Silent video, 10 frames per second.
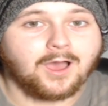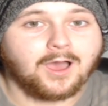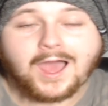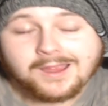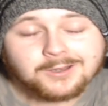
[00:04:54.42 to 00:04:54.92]

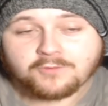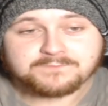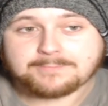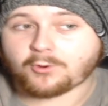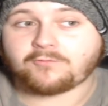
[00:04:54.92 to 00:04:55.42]
I don't know if
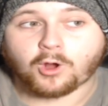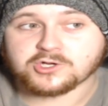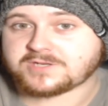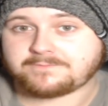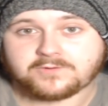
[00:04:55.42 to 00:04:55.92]
people have
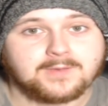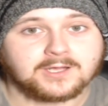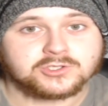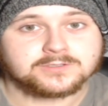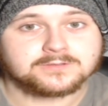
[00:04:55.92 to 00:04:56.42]
watched him for
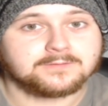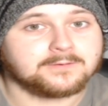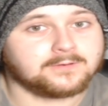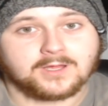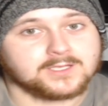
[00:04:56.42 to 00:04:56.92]
much
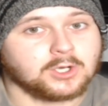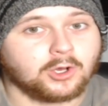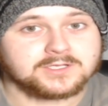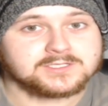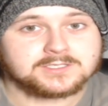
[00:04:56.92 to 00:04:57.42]
as
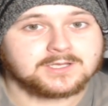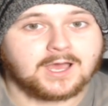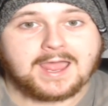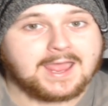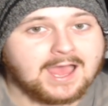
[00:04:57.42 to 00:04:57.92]
long as
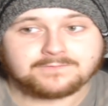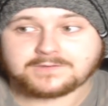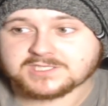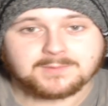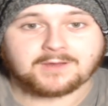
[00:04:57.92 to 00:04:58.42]
I have
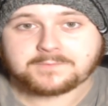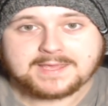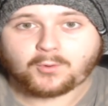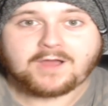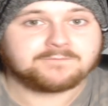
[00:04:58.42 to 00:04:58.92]
and some other
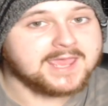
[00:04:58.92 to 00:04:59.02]
people have.